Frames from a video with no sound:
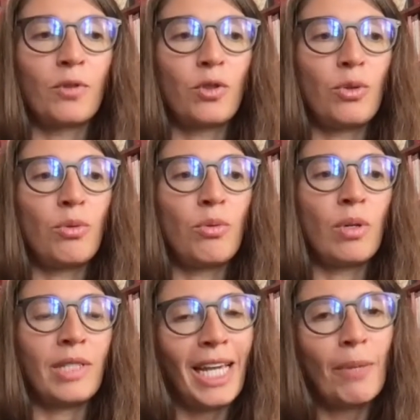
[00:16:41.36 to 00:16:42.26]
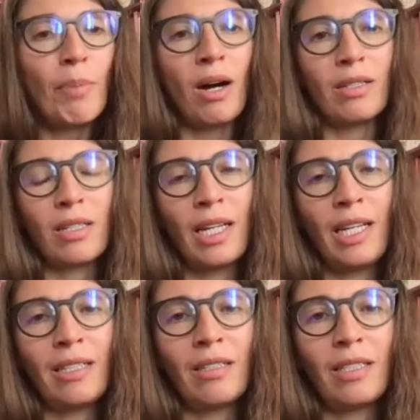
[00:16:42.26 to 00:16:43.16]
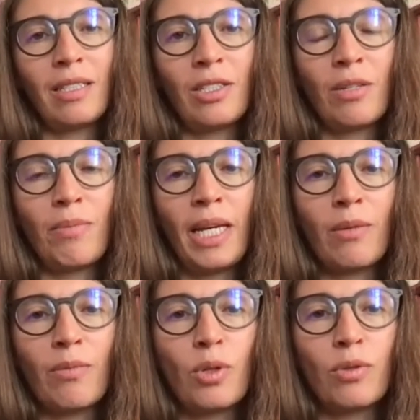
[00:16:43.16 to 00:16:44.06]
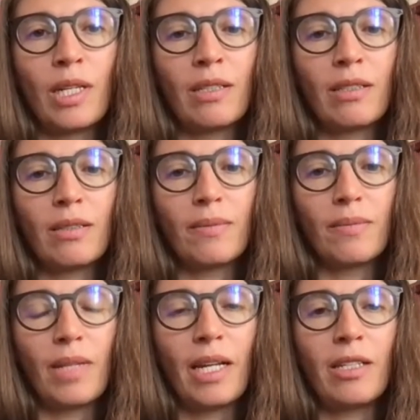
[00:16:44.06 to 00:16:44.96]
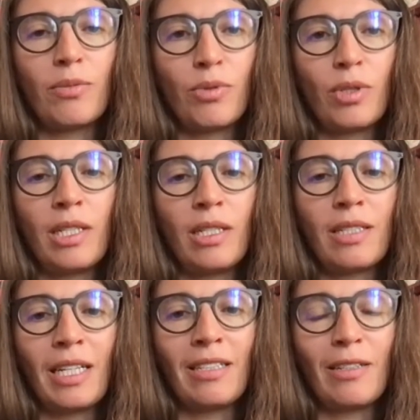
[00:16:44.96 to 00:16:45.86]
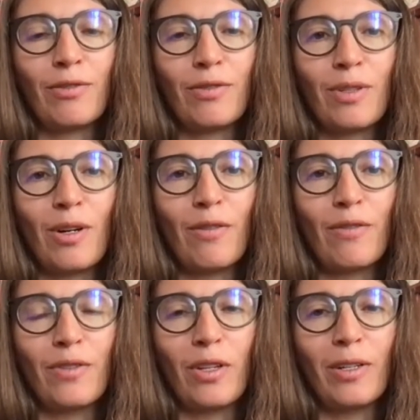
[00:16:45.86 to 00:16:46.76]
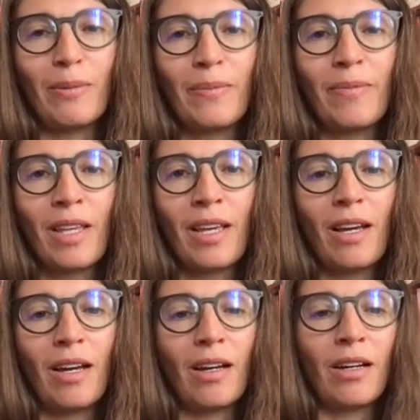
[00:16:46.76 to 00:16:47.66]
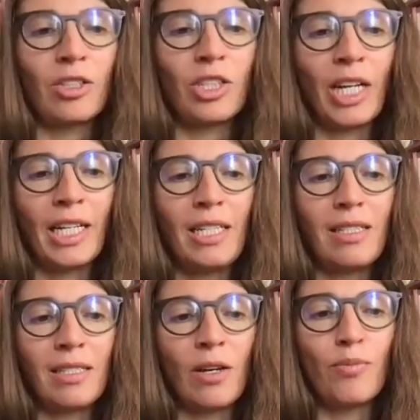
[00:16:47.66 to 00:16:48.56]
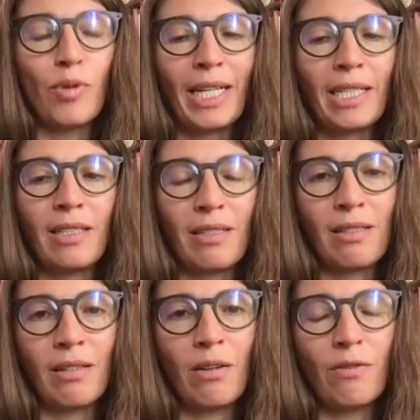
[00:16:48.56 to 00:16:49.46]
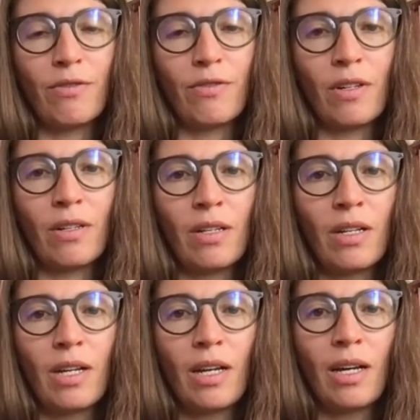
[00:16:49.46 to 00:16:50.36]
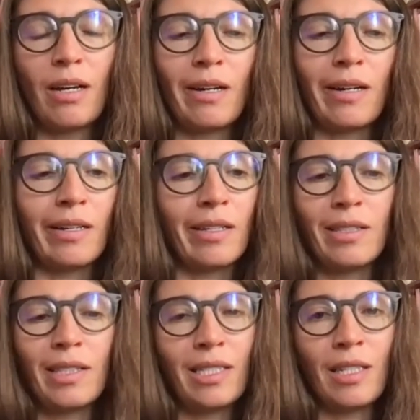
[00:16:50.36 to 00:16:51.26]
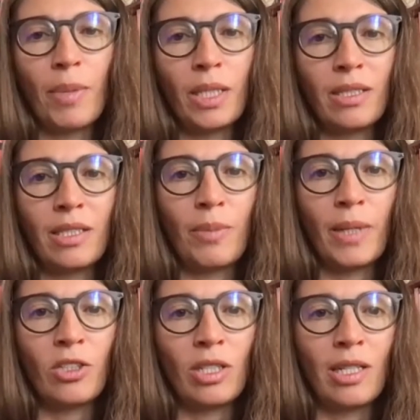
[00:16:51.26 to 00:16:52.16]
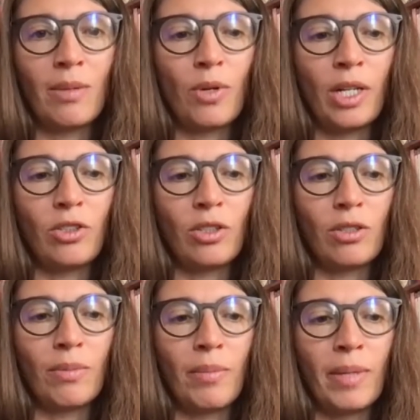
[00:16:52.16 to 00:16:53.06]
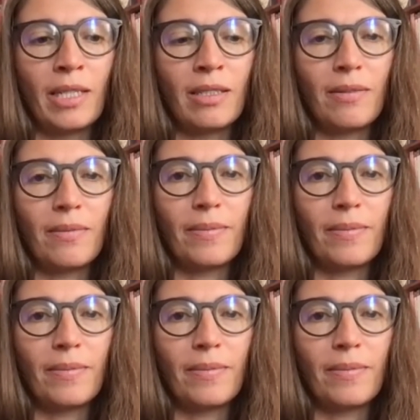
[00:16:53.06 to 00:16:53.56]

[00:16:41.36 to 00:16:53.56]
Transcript: to take part in the decision-making process. That is pretty distinctive of the Chinese practice of citizen participation and deliberation, to my mind.